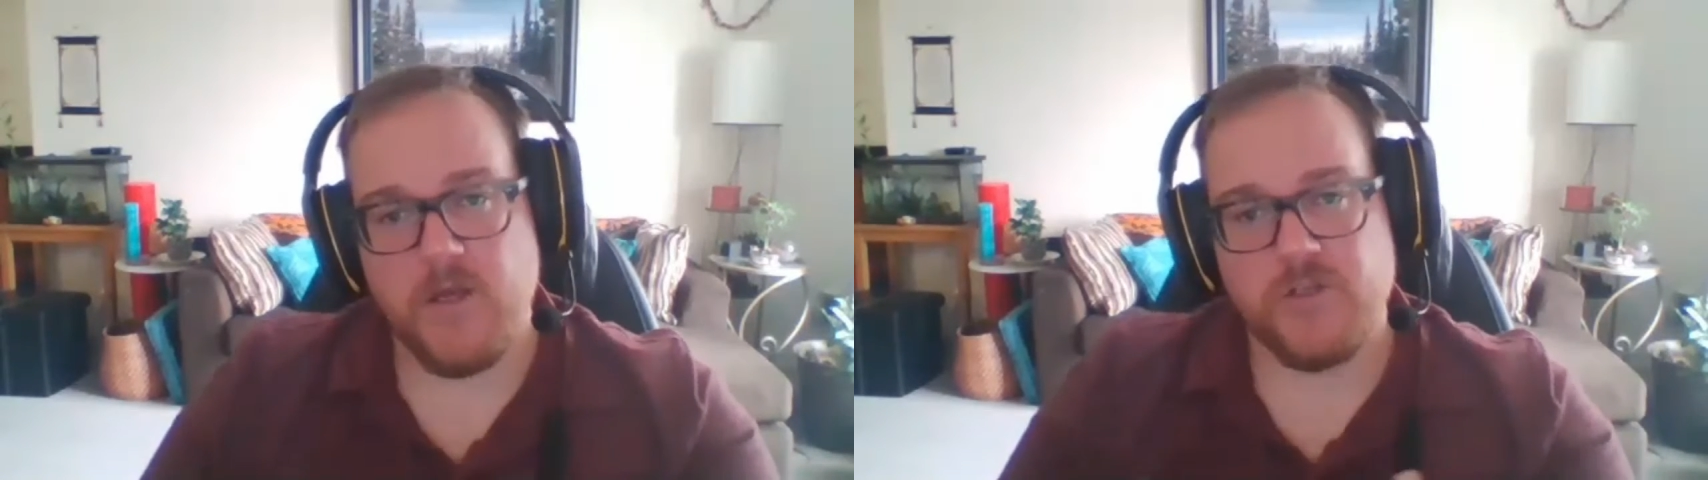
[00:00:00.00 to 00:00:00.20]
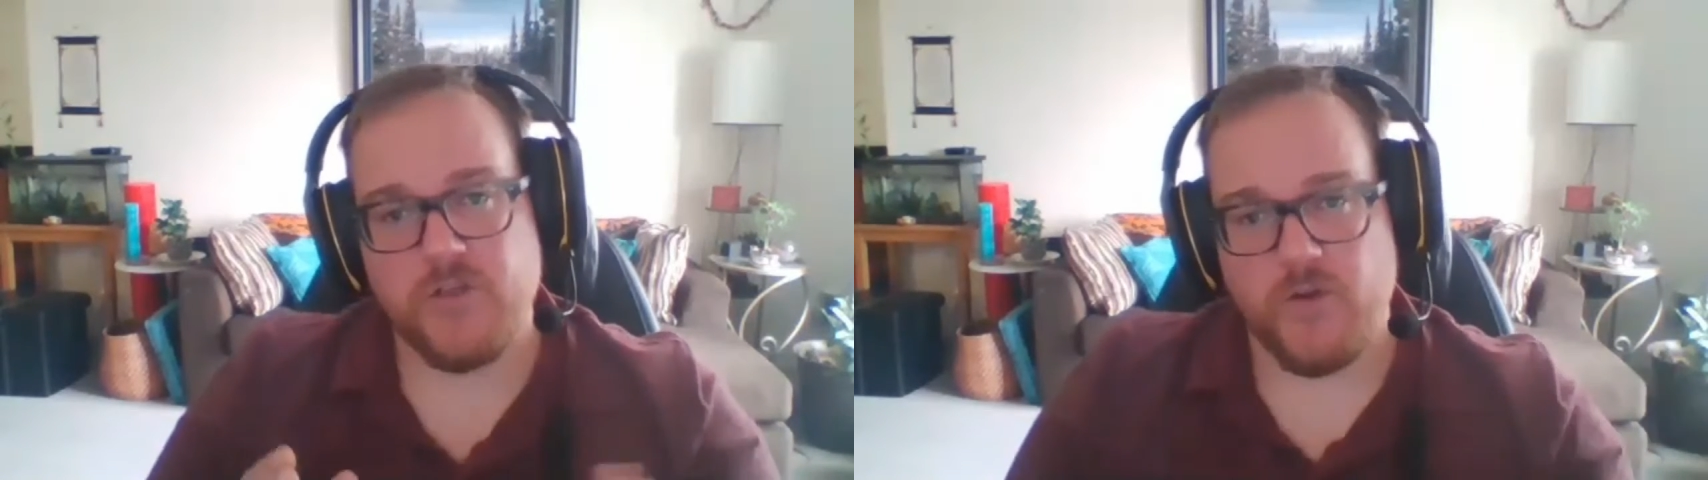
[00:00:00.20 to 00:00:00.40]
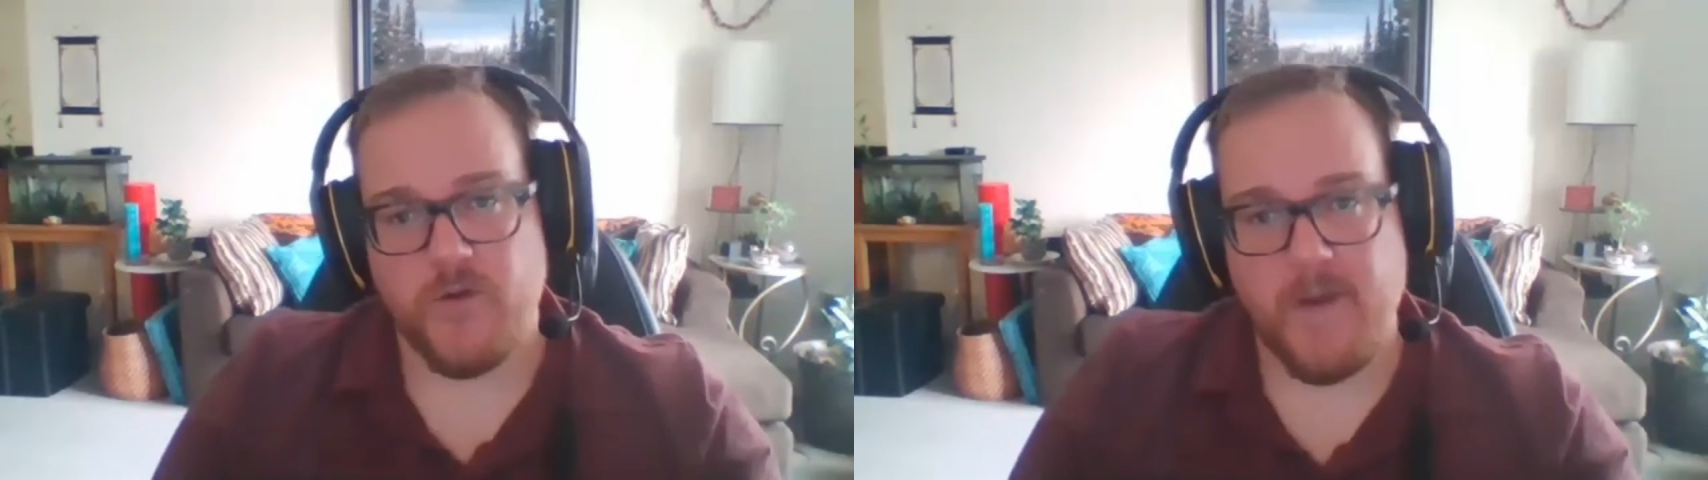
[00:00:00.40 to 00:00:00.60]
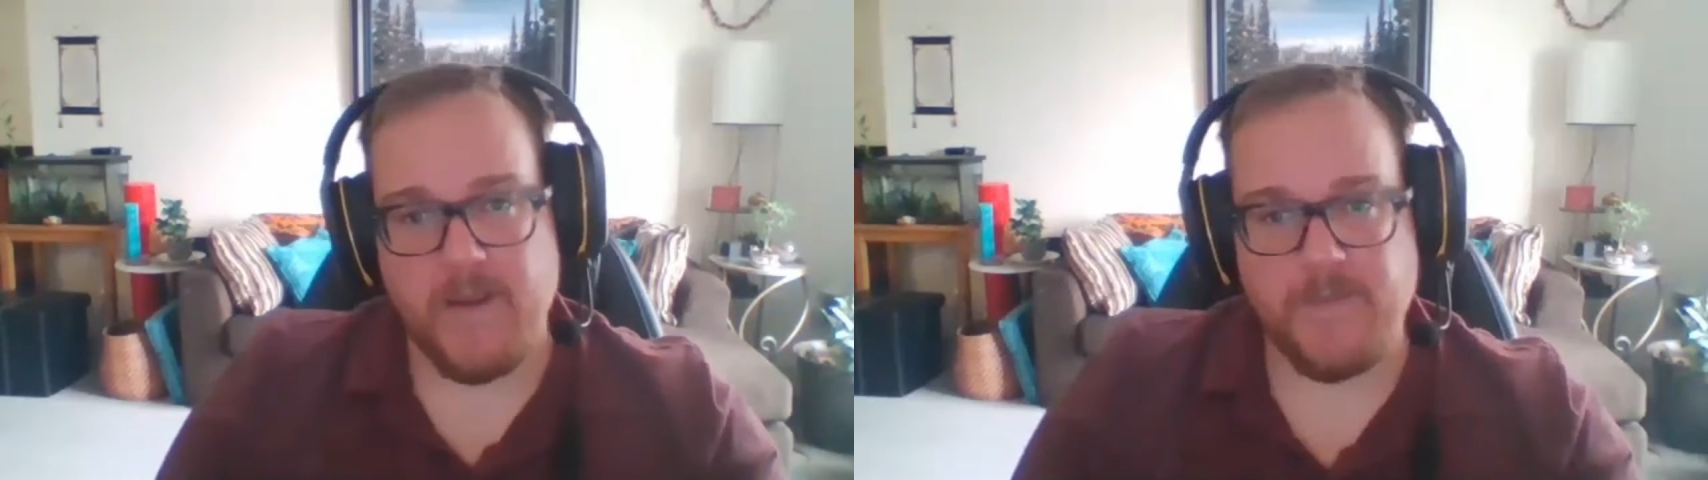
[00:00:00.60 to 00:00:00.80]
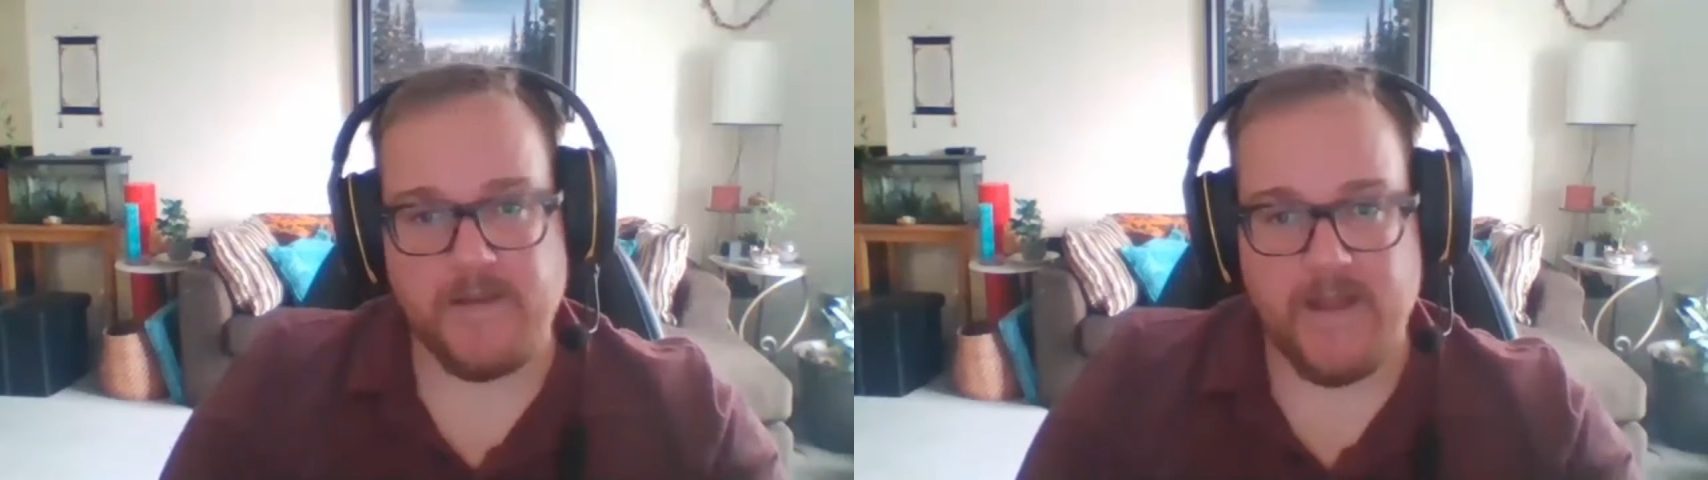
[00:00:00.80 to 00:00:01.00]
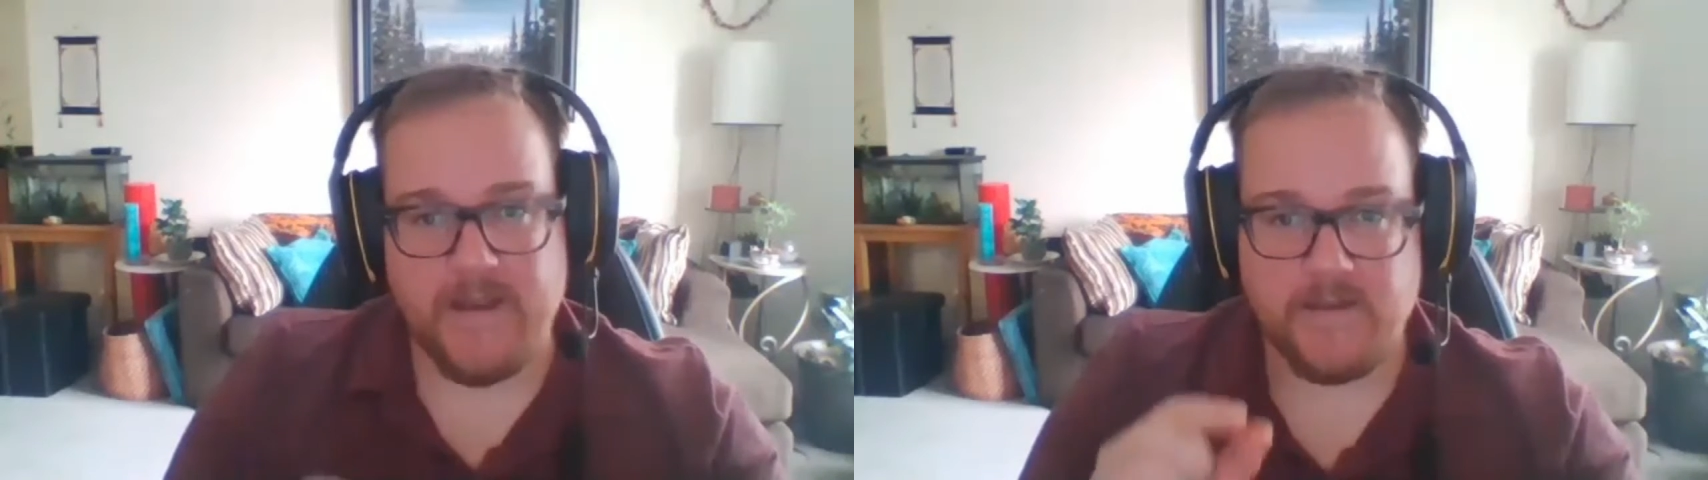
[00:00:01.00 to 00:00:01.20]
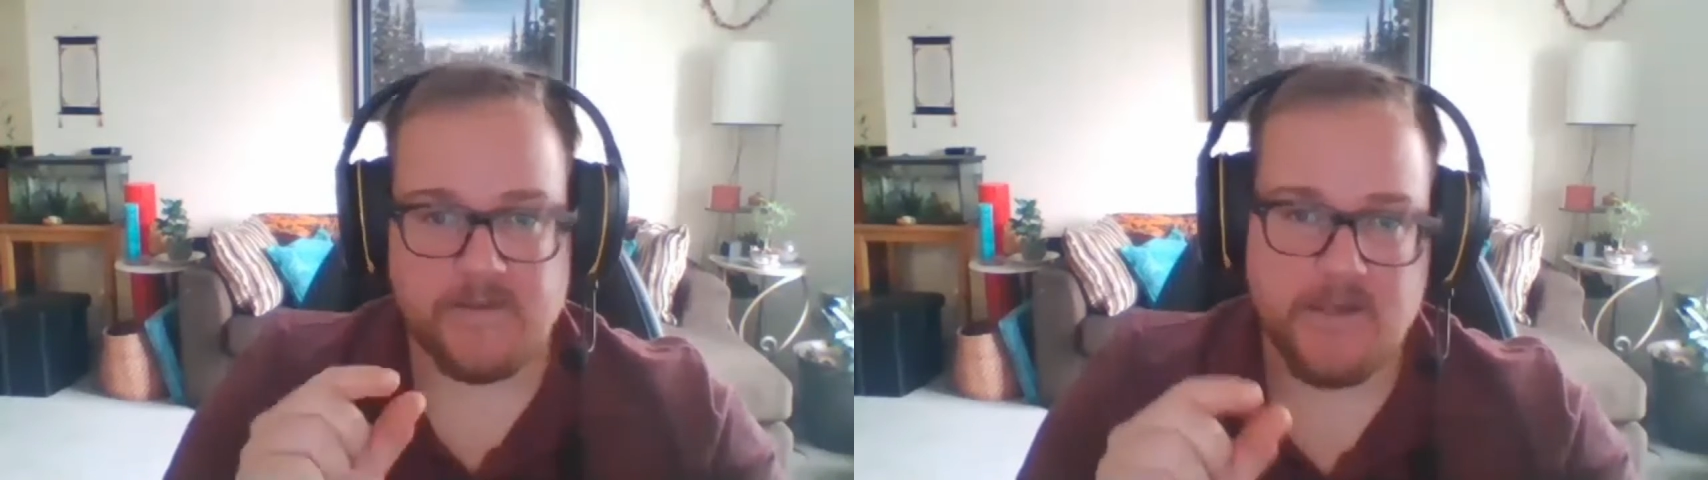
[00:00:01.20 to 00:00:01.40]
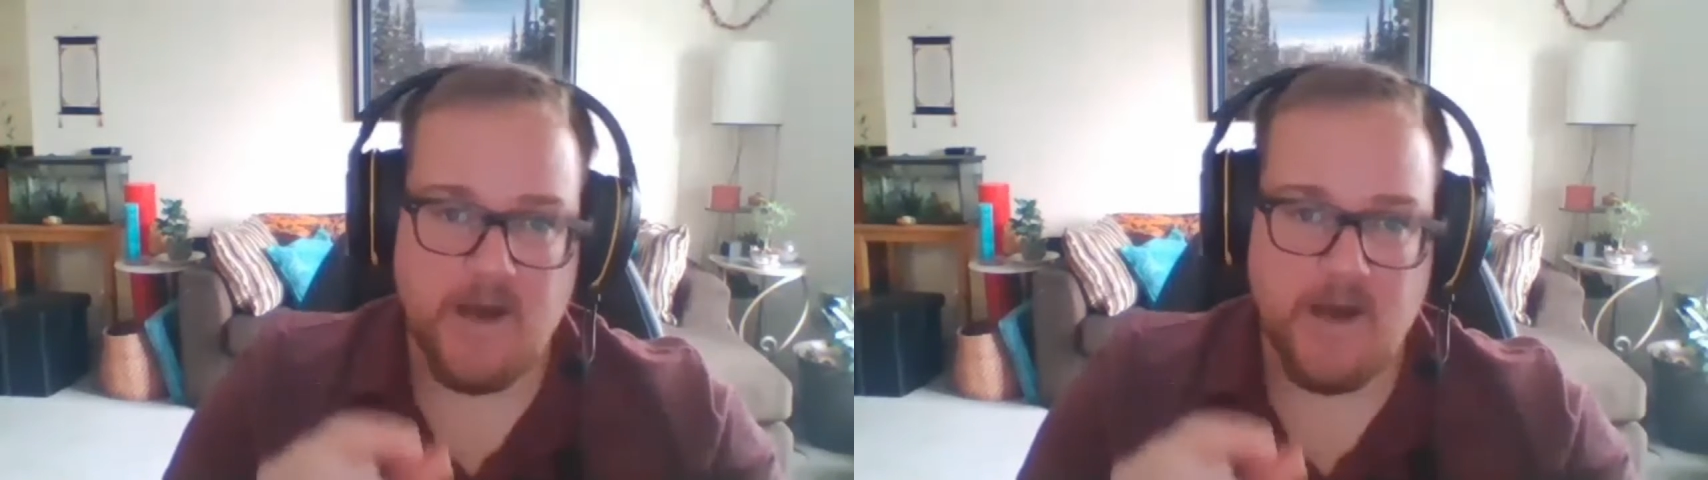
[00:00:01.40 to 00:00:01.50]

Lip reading: So there might be like a